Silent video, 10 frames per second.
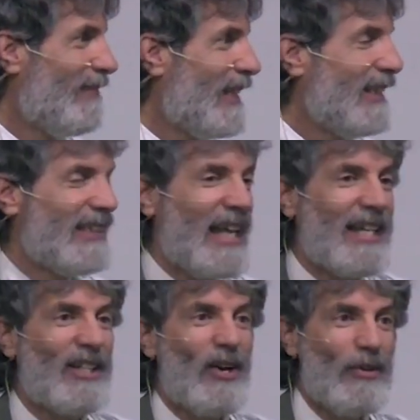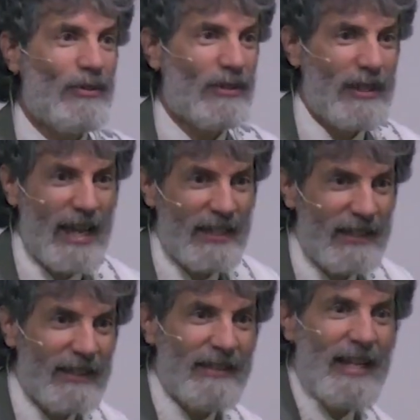doesn't say go to
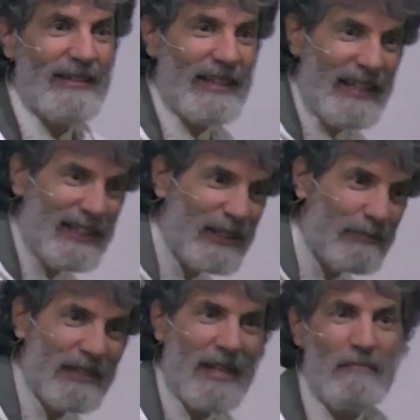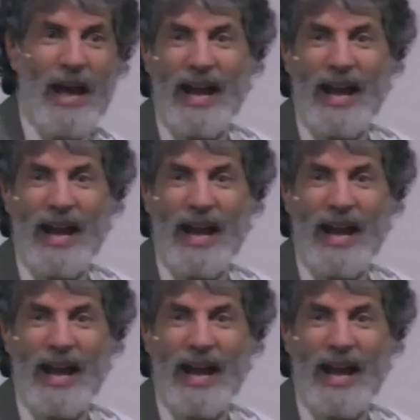Canaan and then to Egypt and then